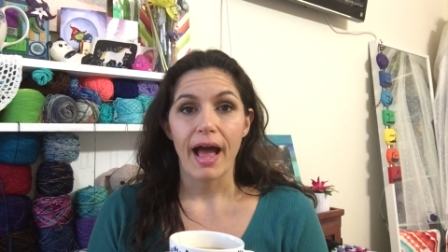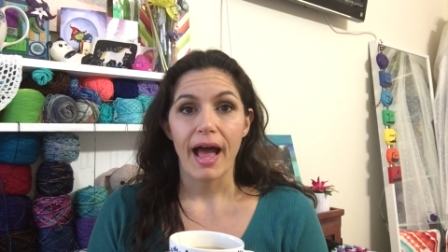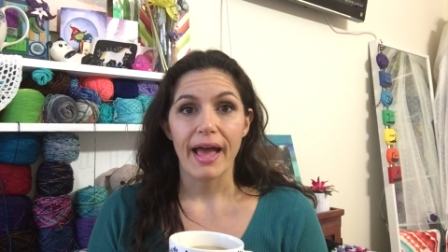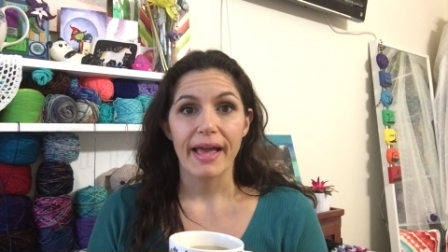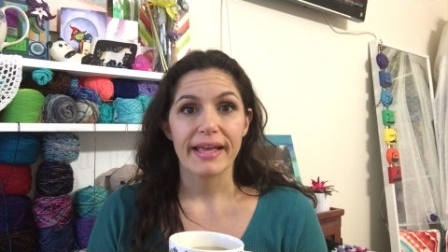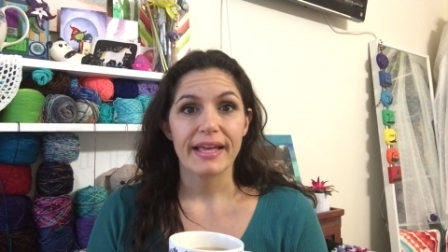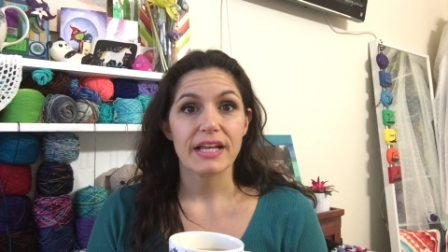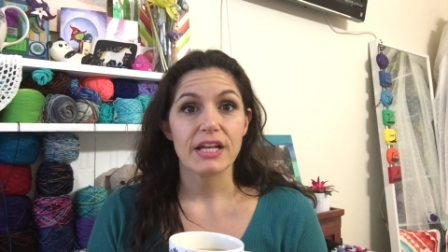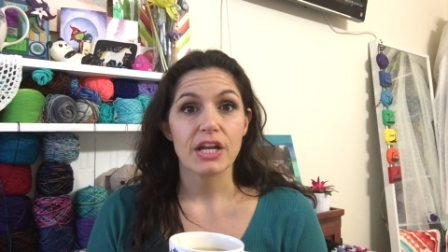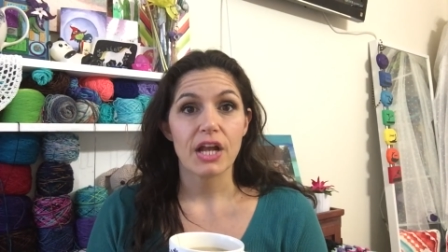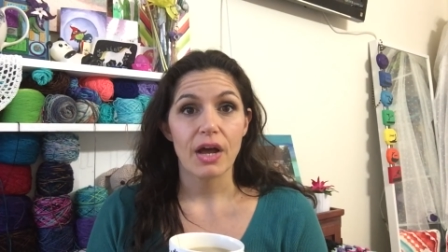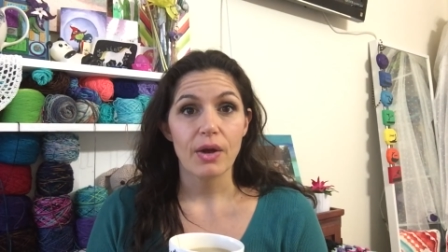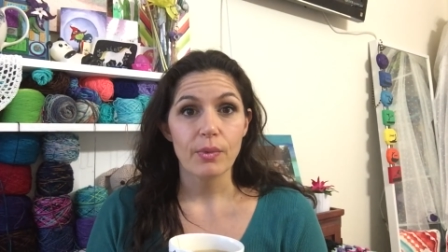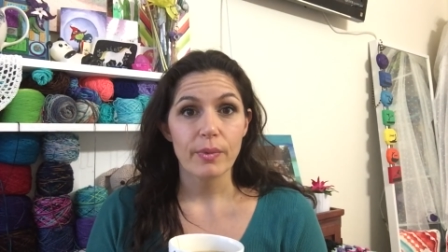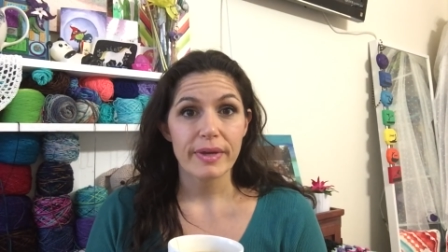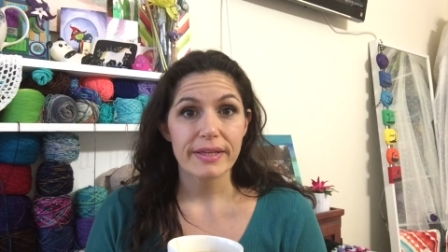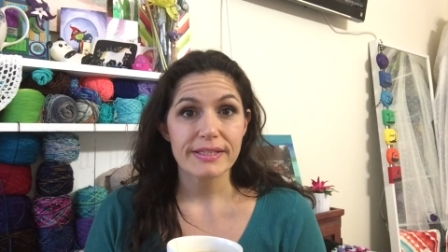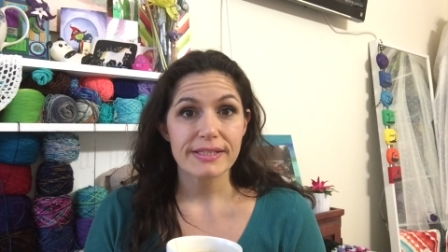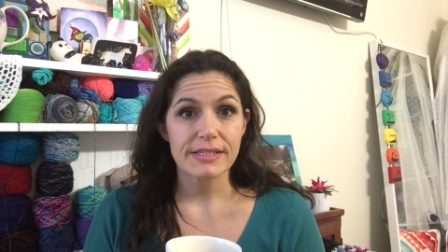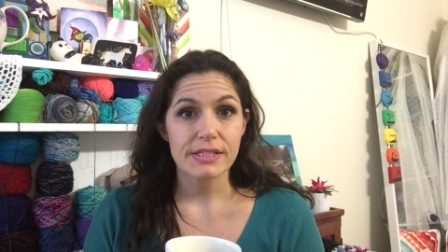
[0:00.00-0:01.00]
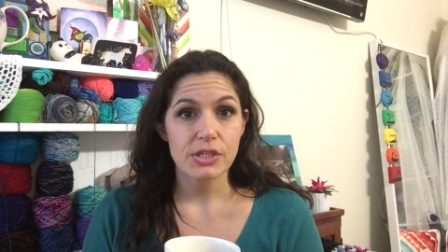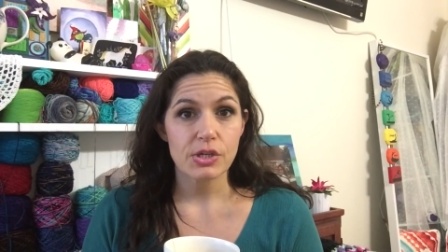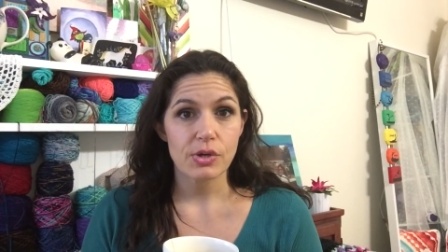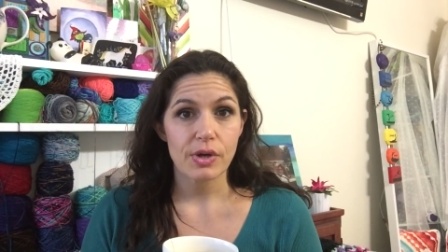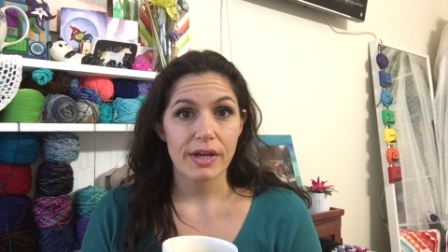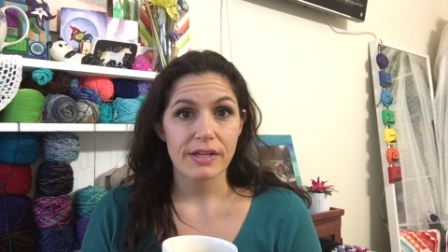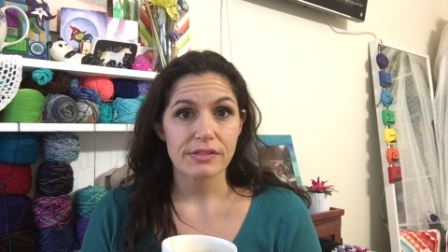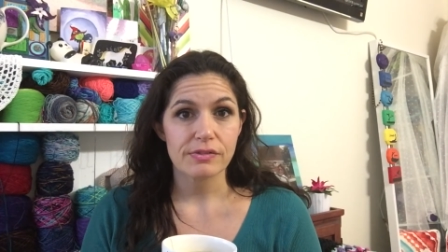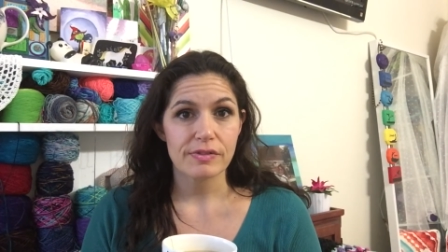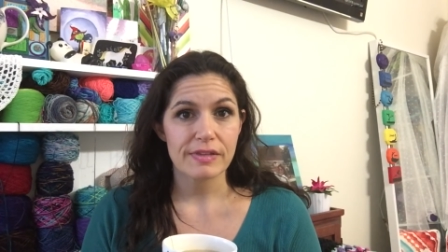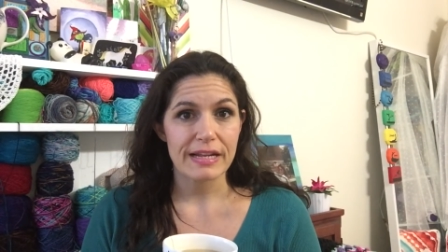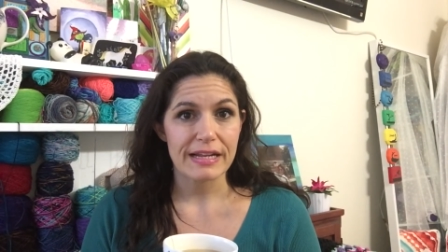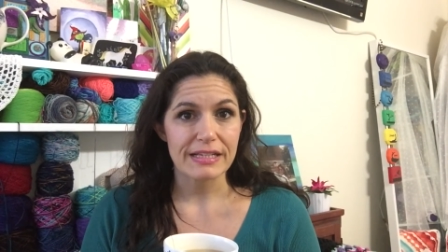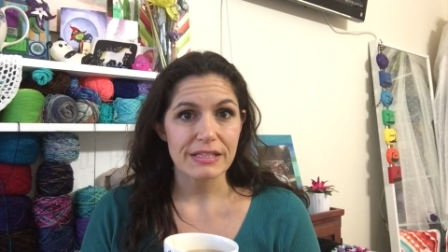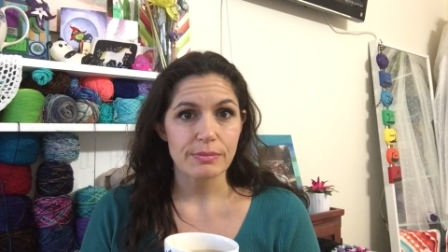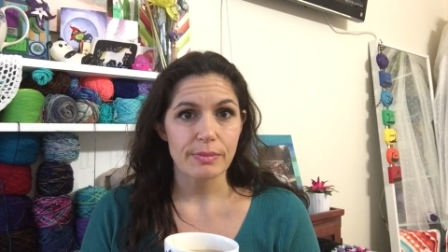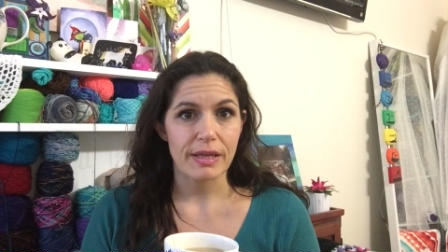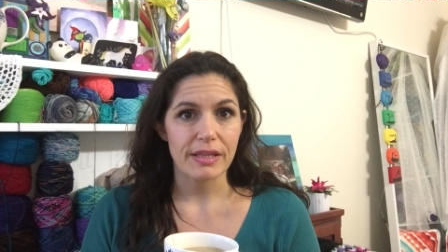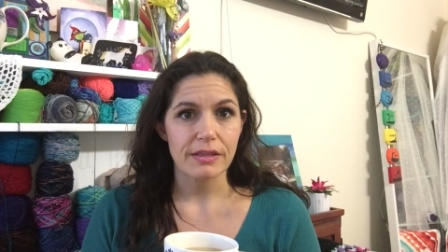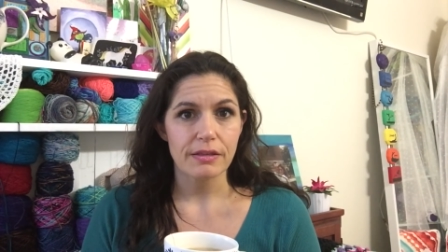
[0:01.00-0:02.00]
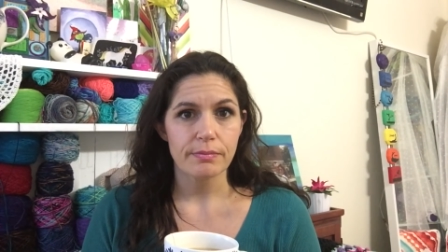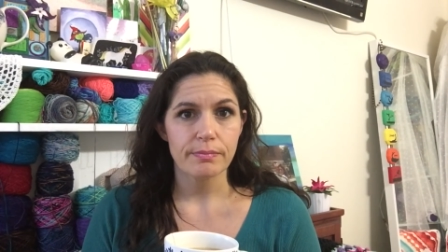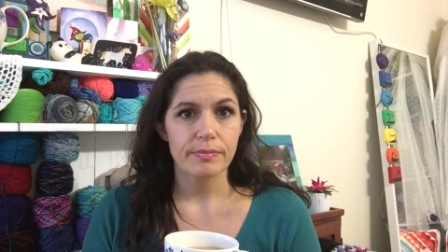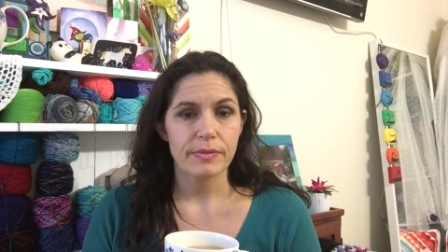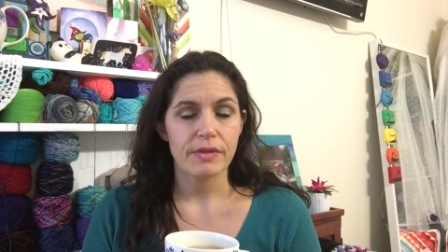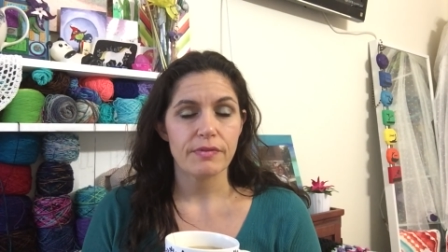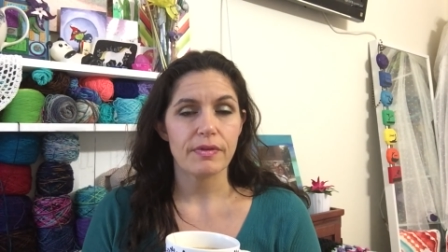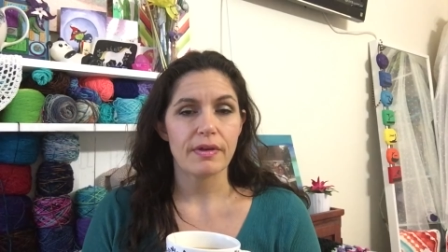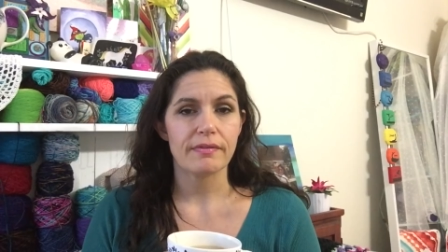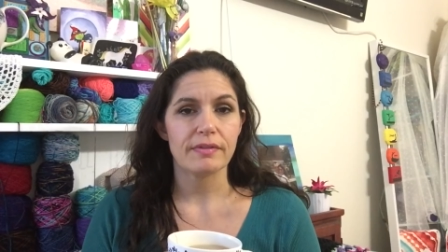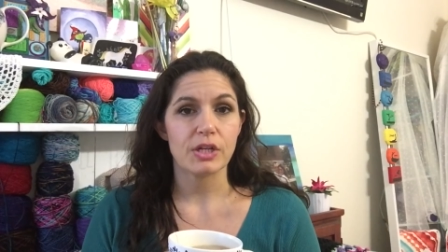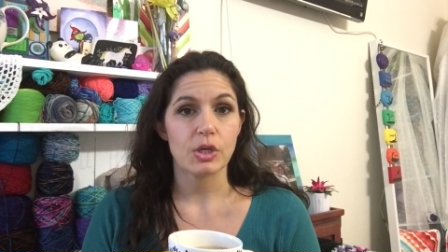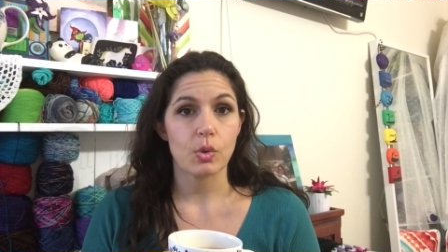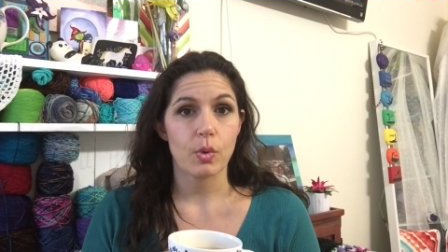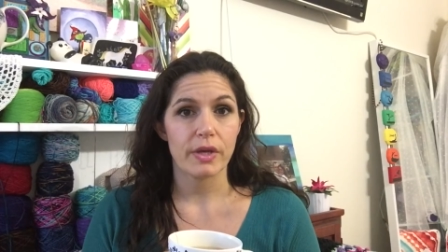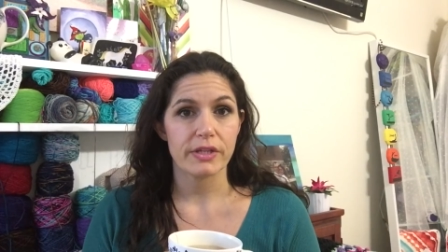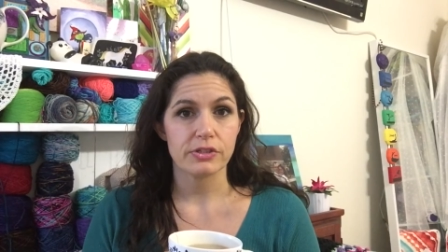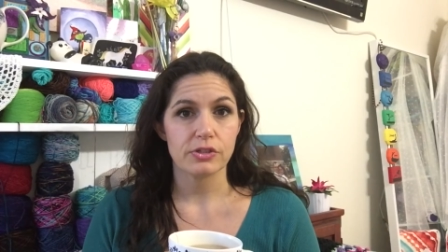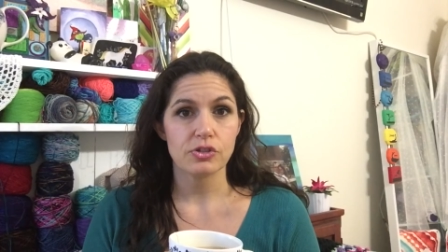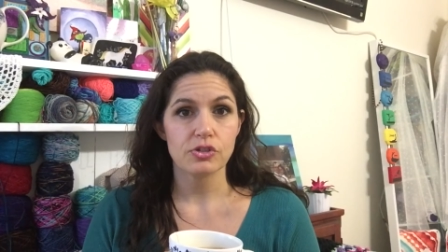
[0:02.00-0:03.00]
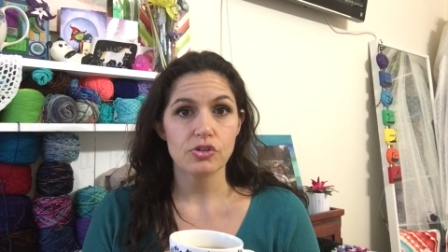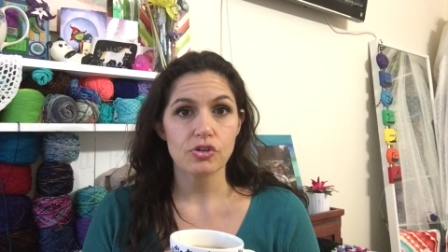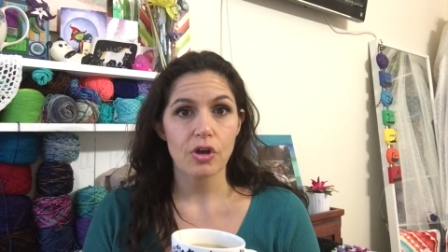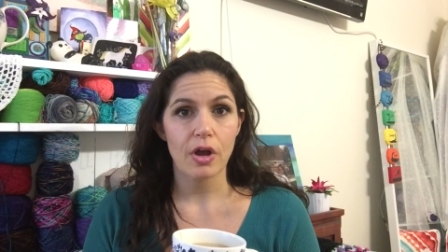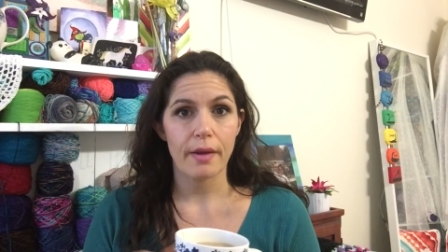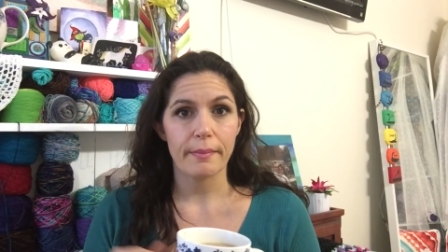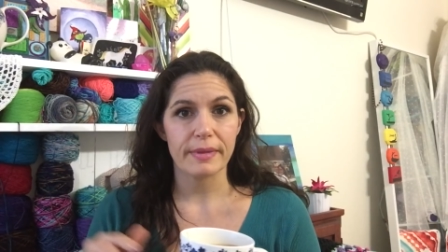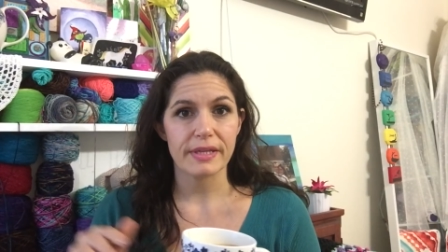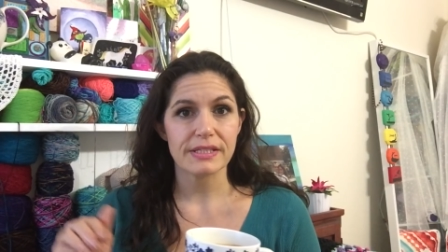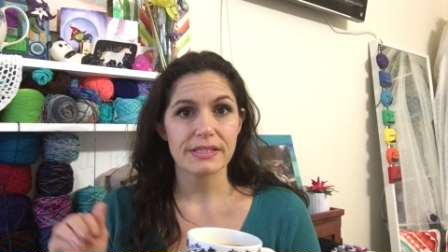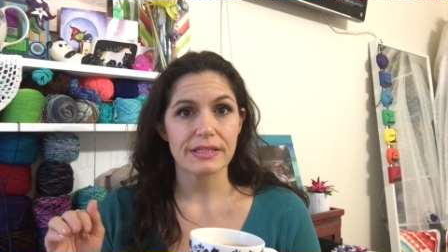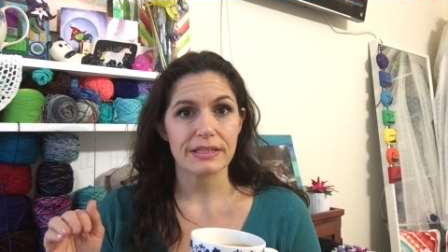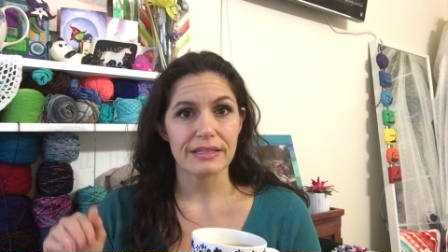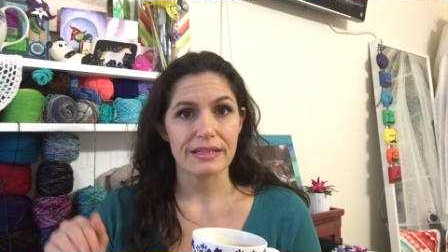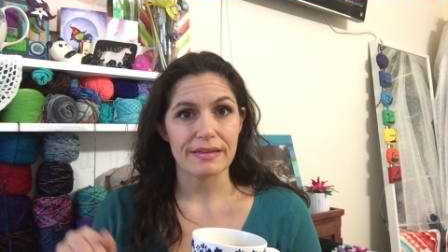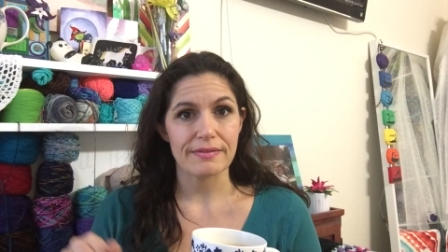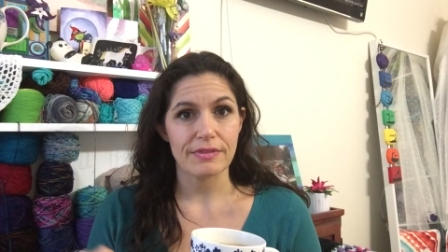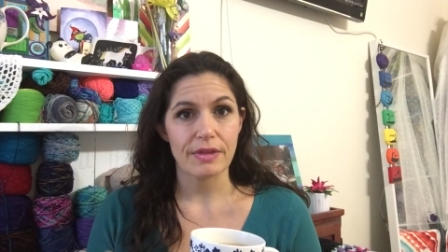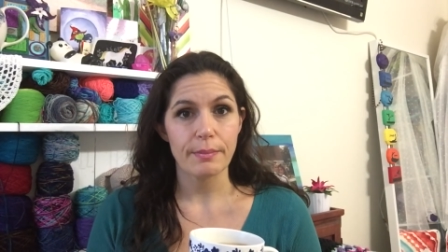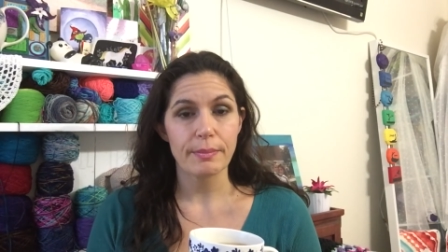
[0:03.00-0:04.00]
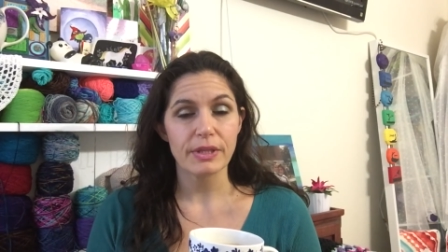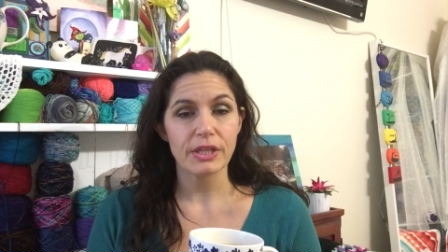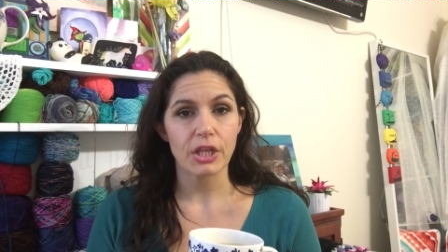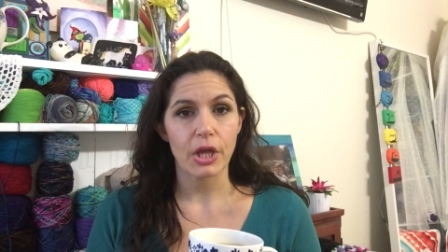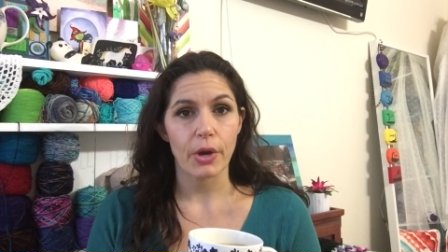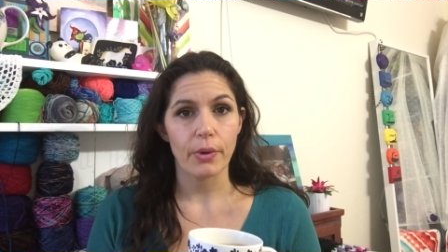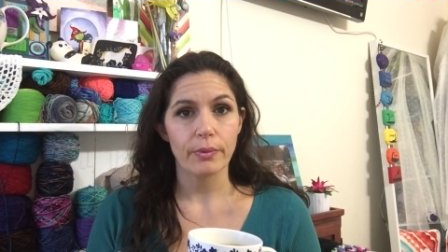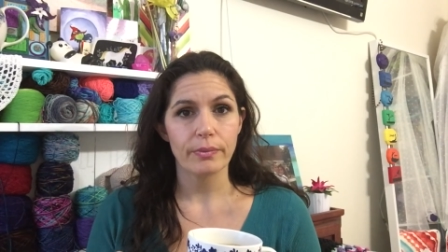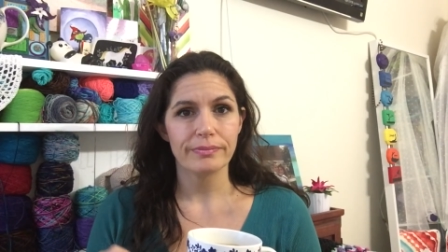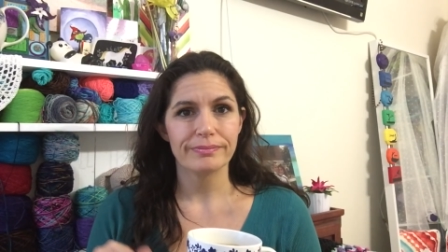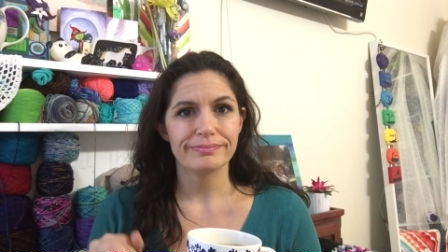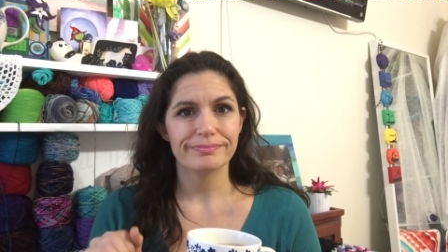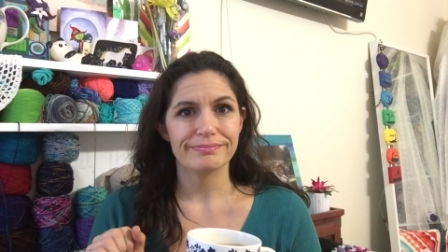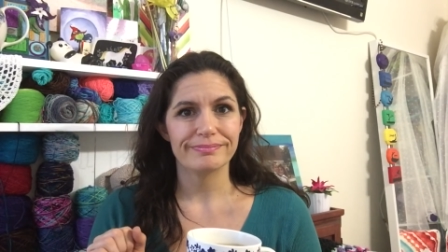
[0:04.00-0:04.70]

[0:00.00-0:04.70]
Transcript: I cannot wait to see you guys for the next month. If you have any questions or comments, leave them below.